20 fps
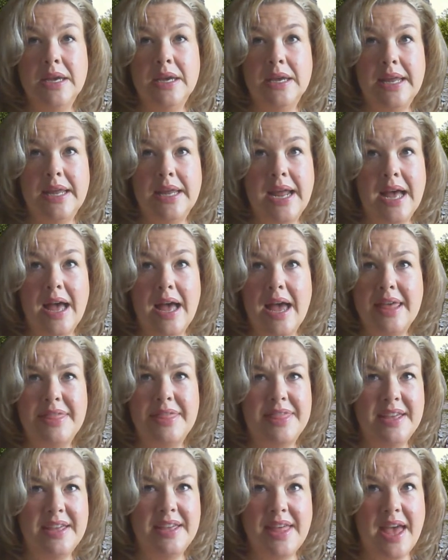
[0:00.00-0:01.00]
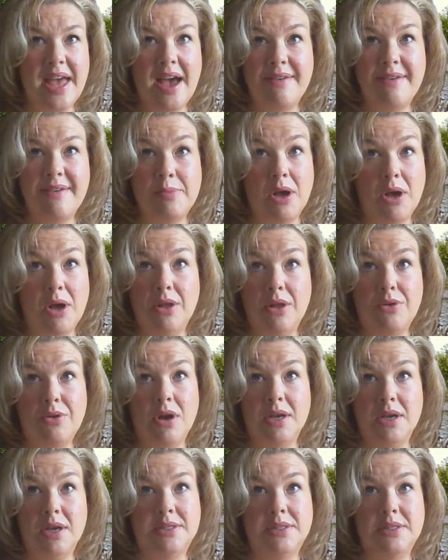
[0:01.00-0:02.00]
I think they have them all
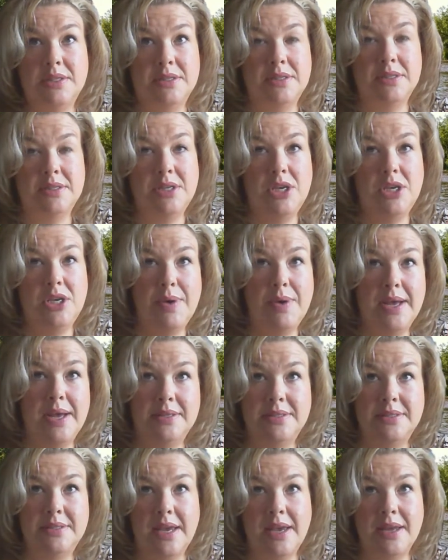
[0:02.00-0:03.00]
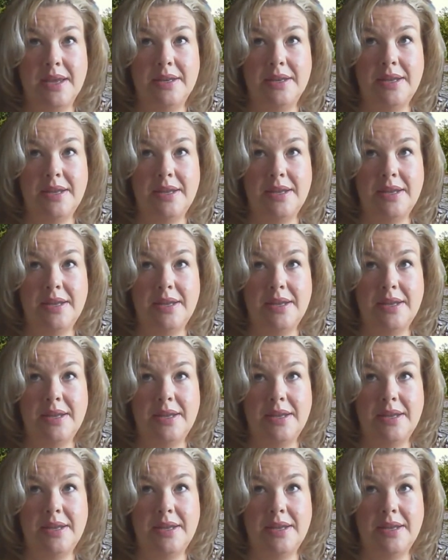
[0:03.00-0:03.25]
across the US and